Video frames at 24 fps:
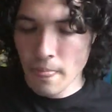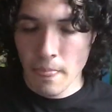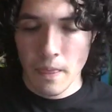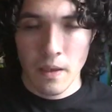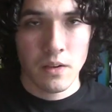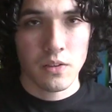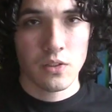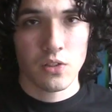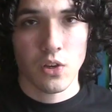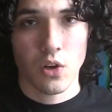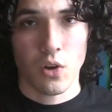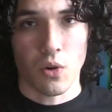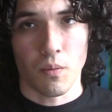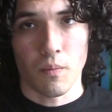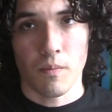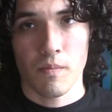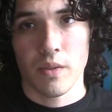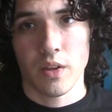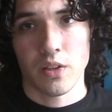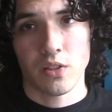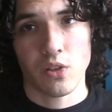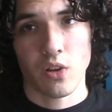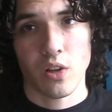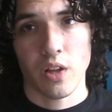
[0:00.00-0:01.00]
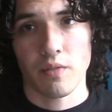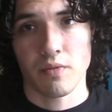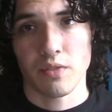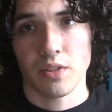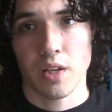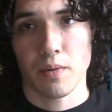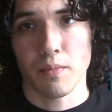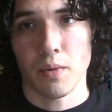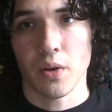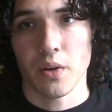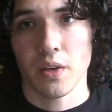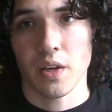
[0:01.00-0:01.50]
So that's all I have to
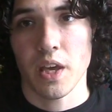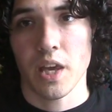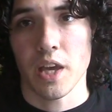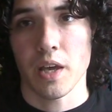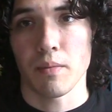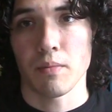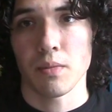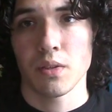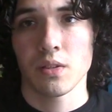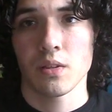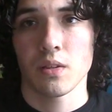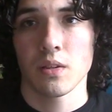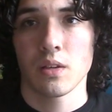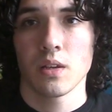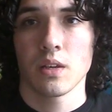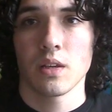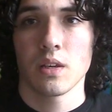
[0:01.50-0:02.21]
say about games.